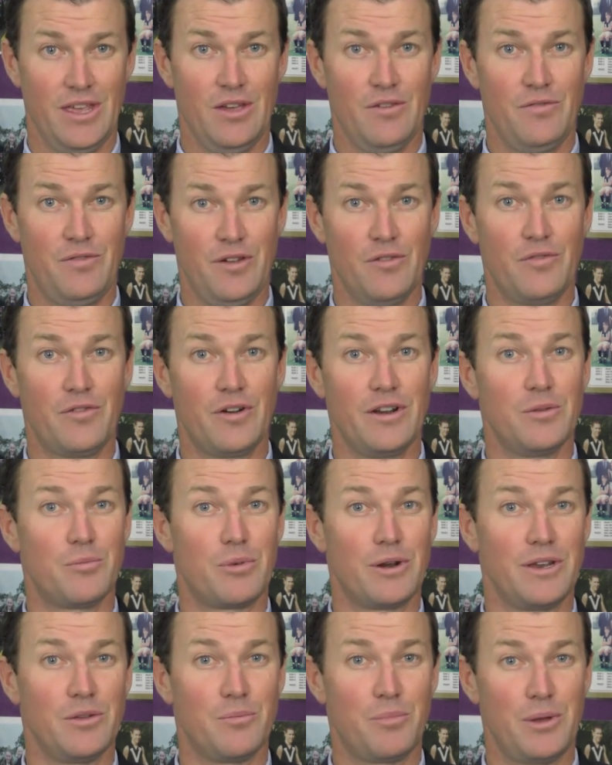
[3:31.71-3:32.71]
Feel free to
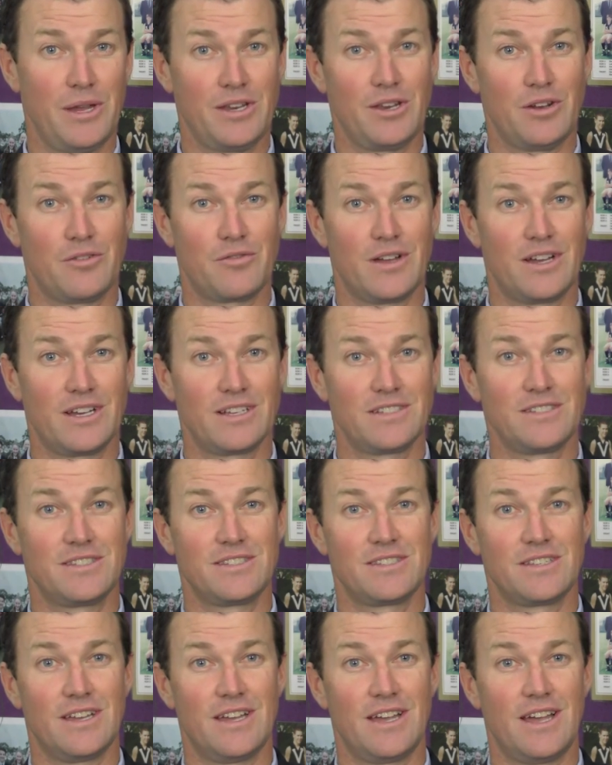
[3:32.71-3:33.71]
bring your picnic
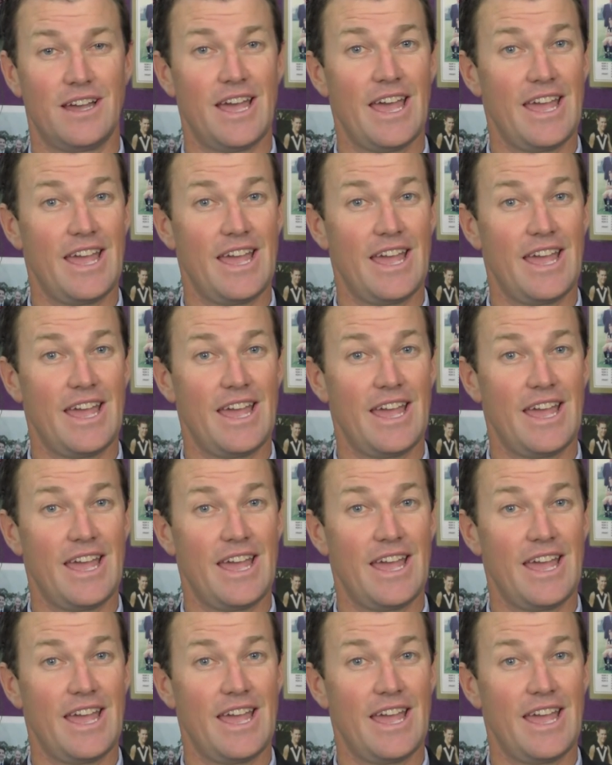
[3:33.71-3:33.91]
rugs uh,